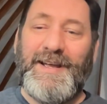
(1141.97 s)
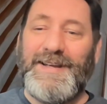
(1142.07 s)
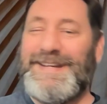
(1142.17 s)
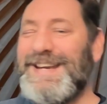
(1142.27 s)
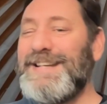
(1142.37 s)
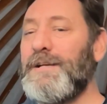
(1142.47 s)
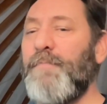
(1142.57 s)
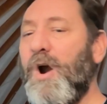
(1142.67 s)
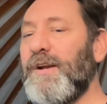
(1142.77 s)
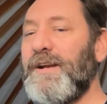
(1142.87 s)
you need to
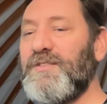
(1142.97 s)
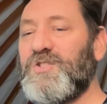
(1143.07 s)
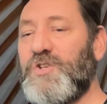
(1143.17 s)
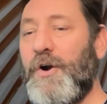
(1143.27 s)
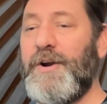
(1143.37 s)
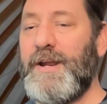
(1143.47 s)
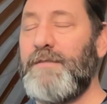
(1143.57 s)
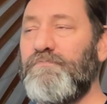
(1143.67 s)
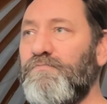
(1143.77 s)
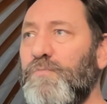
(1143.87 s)
mark it as
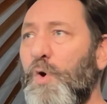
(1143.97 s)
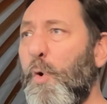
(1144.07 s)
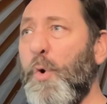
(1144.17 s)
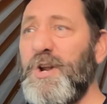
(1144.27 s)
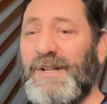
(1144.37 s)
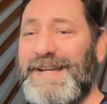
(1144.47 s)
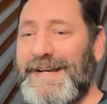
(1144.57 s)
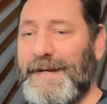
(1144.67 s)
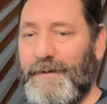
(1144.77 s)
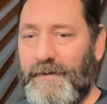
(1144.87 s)
dirty or
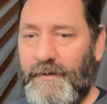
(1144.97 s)
delete it.